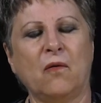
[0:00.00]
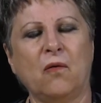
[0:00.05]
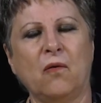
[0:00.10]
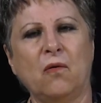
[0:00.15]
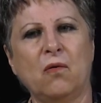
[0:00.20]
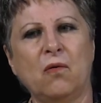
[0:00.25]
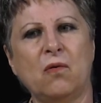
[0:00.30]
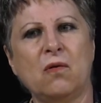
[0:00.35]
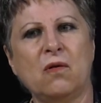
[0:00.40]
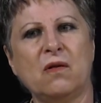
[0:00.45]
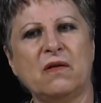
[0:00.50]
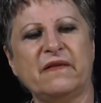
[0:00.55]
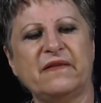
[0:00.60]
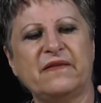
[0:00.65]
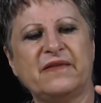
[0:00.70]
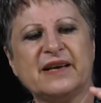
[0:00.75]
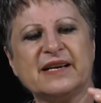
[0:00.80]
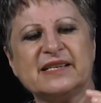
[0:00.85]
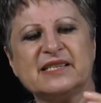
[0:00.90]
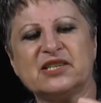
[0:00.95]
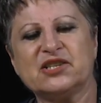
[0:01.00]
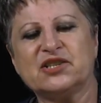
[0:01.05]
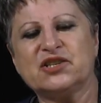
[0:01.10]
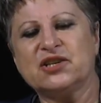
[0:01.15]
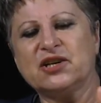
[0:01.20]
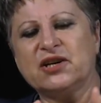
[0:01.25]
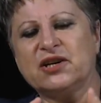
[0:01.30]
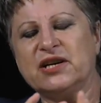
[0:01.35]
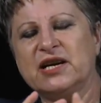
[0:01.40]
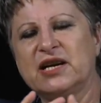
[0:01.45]
all this
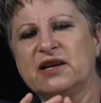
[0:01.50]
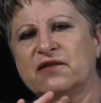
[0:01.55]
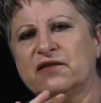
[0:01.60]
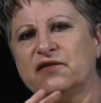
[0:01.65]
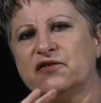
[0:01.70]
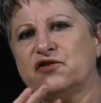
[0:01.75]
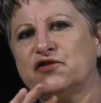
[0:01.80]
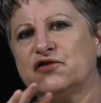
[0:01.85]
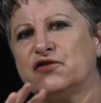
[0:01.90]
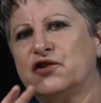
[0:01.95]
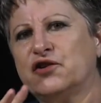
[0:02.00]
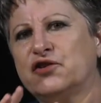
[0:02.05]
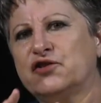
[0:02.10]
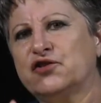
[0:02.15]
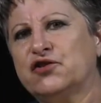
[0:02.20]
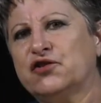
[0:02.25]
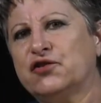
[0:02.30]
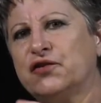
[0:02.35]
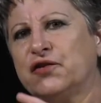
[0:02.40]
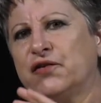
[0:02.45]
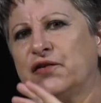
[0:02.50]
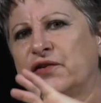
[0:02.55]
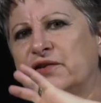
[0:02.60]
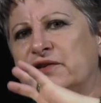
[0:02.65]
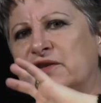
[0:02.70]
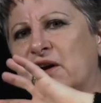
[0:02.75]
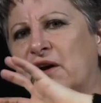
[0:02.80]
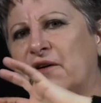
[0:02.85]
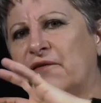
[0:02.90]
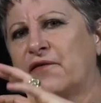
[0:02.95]
turning the
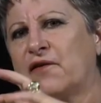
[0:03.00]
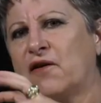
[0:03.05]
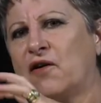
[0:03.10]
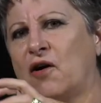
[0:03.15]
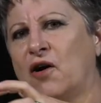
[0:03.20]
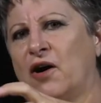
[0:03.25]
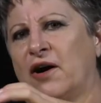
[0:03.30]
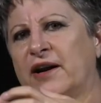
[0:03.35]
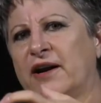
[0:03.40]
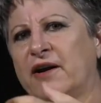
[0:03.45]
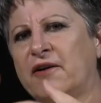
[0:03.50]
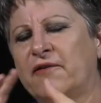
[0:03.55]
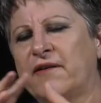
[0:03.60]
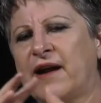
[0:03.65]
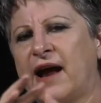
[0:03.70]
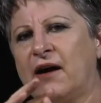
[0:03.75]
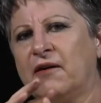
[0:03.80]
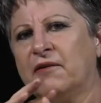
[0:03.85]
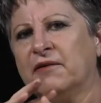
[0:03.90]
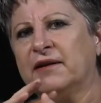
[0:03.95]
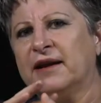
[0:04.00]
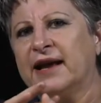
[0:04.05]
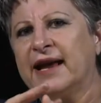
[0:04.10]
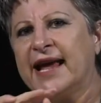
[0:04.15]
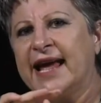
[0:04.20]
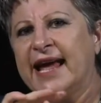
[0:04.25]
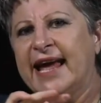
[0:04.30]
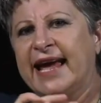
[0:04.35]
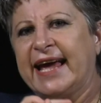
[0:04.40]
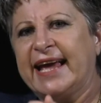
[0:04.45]
truths of God around
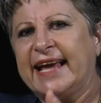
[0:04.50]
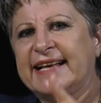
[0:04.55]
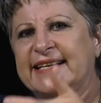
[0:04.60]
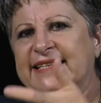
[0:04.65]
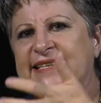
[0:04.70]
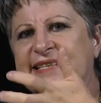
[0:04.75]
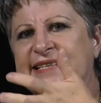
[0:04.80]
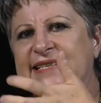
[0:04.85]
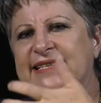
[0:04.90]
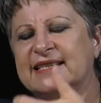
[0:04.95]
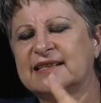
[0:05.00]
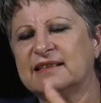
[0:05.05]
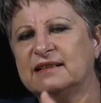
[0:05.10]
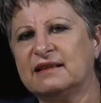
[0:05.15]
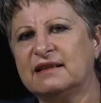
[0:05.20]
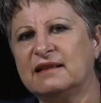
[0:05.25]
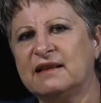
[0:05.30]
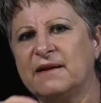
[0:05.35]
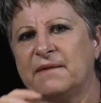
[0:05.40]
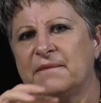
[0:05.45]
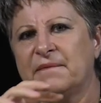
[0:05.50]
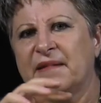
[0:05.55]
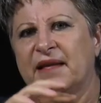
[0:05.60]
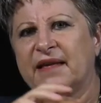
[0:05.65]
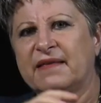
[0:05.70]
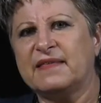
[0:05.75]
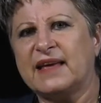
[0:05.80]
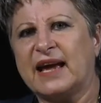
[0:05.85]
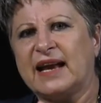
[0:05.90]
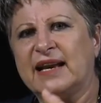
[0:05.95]
is still
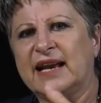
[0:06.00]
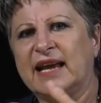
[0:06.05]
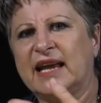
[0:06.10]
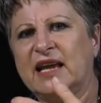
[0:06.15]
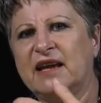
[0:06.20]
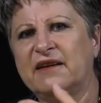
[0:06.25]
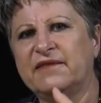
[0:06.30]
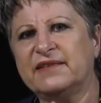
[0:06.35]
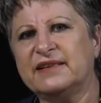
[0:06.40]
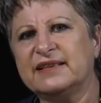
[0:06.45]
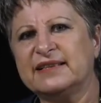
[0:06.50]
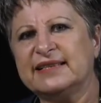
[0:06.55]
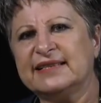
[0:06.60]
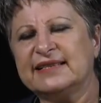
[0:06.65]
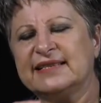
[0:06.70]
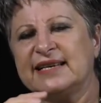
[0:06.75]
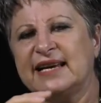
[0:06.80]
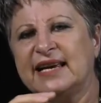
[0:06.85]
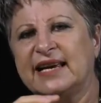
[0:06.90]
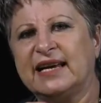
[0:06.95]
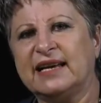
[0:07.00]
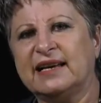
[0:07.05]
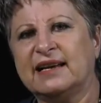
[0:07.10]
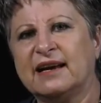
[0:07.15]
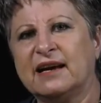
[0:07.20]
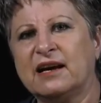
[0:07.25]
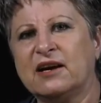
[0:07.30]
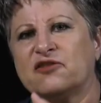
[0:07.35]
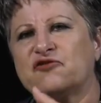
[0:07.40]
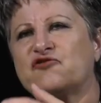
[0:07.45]
that evil
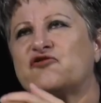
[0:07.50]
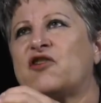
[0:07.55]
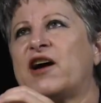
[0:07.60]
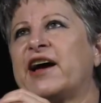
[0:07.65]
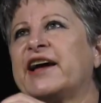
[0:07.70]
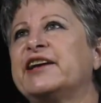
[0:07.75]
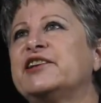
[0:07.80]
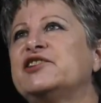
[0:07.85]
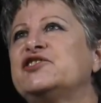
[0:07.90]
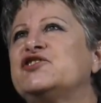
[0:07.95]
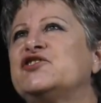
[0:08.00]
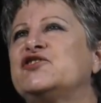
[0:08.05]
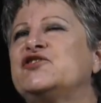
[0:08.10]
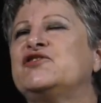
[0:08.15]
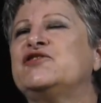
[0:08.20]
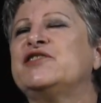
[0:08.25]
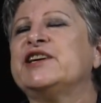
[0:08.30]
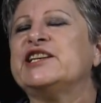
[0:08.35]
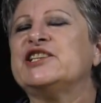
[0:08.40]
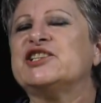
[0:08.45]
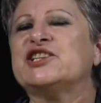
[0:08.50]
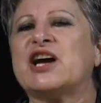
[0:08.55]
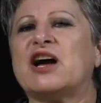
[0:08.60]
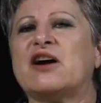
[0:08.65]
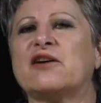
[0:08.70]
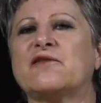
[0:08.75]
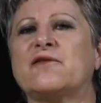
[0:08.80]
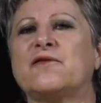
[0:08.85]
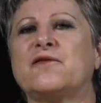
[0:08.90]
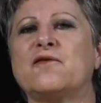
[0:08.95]
seed trying to reach
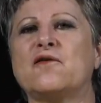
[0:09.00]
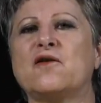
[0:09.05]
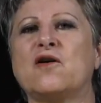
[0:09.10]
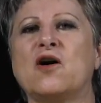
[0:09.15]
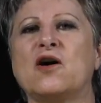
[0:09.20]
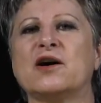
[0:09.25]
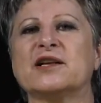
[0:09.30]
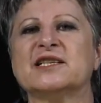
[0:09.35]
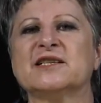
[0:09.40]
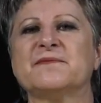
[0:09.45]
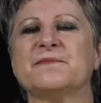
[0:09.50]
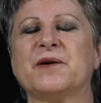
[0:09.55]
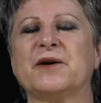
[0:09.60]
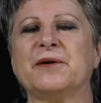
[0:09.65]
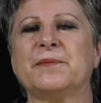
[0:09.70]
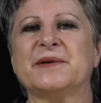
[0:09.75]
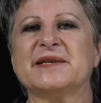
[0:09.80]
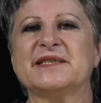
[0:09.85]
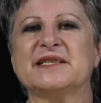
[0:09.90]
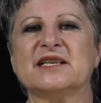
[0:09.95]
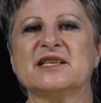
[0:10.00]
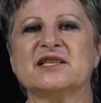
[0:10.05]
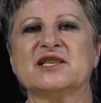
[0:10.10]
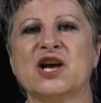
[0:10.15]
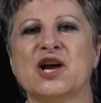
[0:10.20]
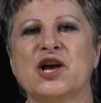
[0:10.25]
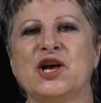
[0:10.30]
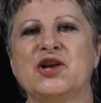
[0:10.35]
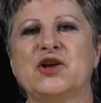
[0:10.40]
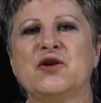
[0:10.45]
out for God's purposes.
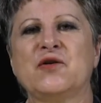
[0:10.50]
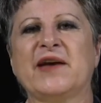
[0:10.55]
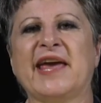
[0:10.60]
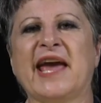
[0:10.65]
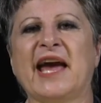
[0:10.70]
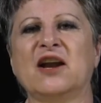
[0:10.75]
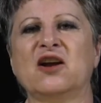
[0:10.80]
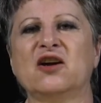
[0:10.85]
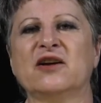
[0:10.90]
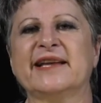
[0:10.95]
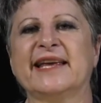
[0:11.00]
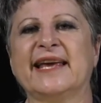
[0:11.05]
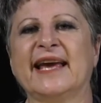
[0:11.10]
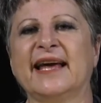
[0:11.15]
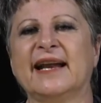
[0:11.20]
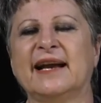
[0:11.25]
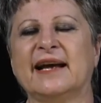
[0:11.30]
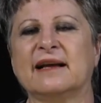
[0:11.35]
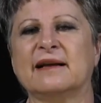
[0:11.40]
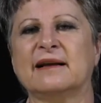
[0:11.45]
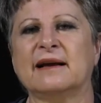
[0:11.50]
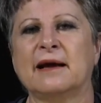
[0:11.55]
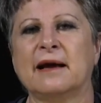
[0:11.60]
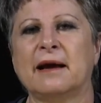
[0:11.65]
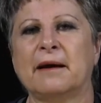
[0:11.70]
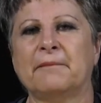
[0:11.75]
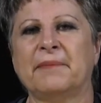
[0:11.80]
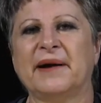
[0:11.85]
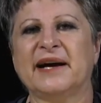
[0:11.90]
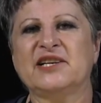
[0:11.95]
You cannot get it
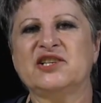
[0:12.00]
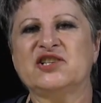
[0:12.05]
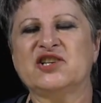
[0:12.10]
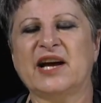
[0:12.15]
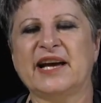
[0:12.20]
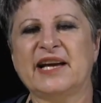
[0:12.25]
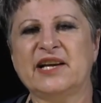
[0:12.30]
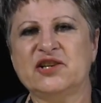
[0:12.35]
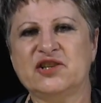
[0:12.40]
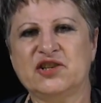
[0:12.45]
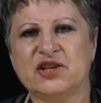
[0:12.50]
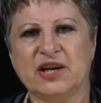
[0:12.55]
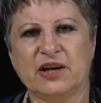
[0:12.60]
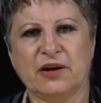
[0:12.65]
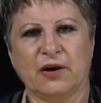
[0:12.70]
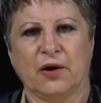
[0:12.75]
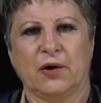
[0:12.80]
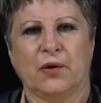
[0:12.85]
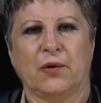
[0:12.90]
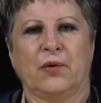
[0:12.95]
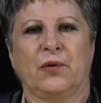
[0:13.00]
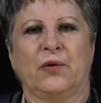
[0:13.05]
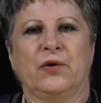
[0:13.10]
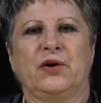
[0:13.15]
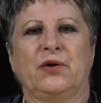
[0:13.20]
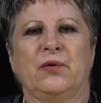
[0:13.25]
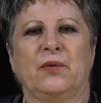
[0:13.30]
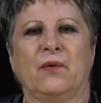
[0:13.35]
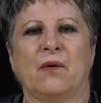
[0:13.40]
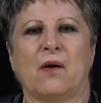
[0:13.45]
by changing who
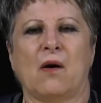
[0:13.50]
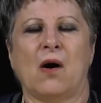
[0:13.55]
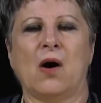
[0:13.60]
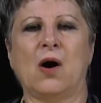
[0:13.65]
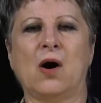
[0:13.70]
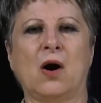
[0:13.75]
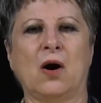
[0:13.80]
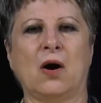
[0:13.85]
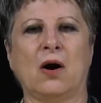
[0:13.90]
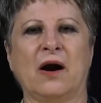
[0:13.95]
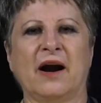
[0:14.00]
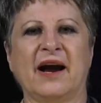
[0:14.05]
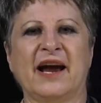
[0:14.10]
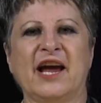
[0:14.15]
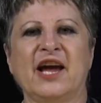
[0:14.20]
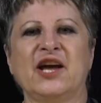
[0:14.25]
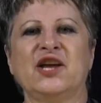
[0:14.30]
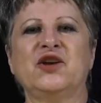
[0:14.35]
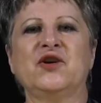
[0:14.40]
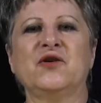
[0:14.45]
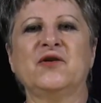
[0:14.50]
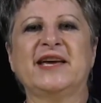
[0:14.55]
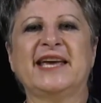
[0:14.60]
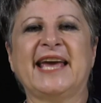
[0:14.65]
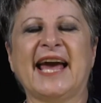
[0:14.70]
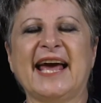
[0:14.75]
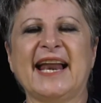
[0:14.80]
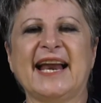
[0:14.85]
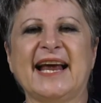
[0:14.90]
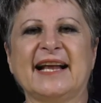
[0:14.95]
you are. You
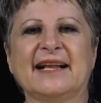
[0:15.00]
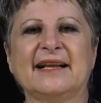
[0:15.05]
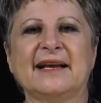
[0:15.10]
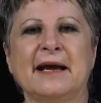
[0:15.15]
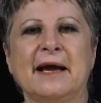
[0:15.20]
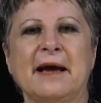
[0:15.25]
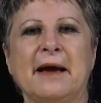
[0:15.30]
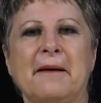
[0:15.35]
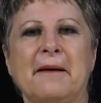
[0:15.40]
get it